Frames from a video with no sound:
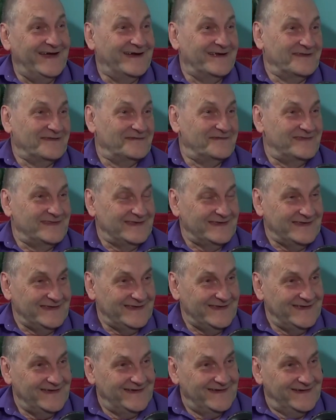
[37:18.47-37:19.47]
and
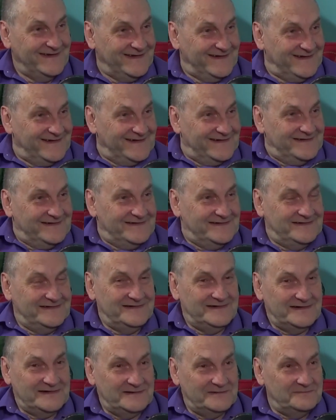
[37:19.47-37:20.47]
the,
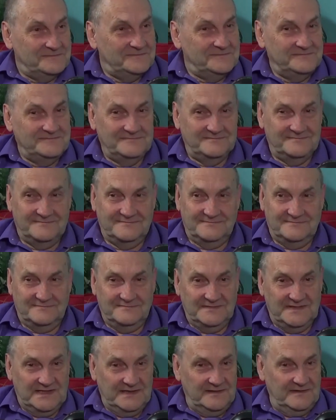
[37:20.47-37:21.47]
um,
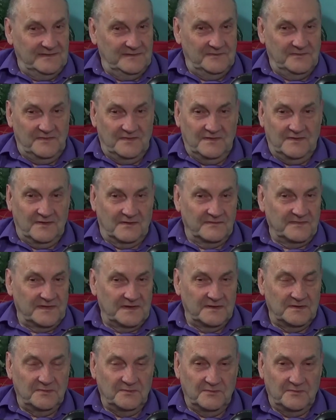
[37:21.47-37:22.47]
you know,
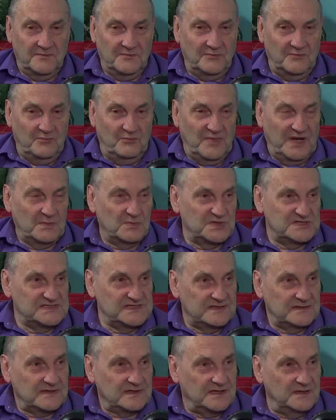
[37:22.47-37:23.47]
the members
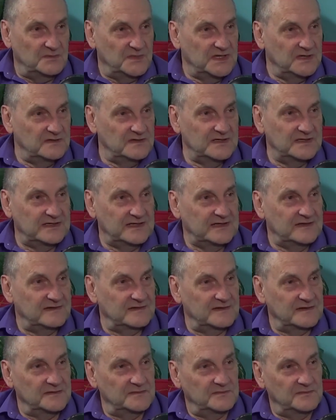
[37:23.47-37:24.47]
in the community,
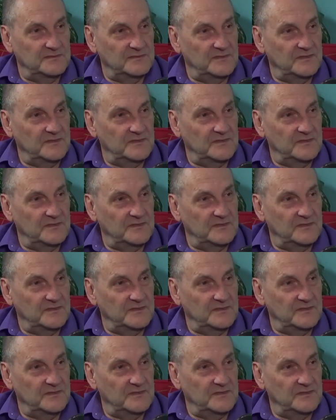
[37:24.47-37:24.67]
the